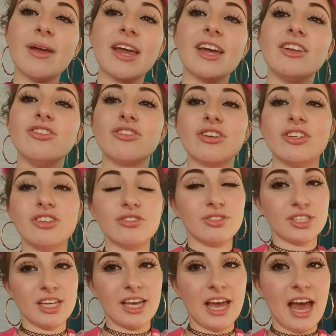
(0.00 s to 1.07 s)
and you could
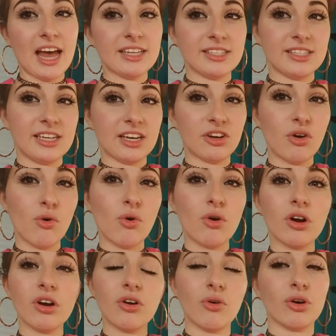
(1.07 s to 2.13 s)
use it as a
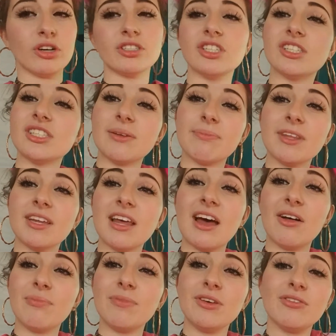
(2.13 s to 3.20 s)
decor or just something to
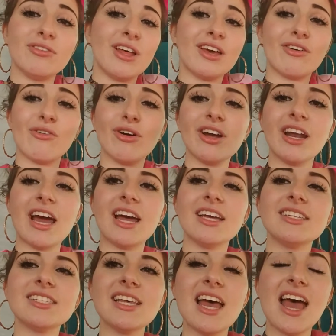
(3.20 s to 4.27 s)
help you like
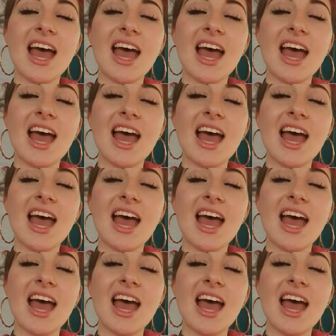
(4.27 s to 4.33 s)
organize.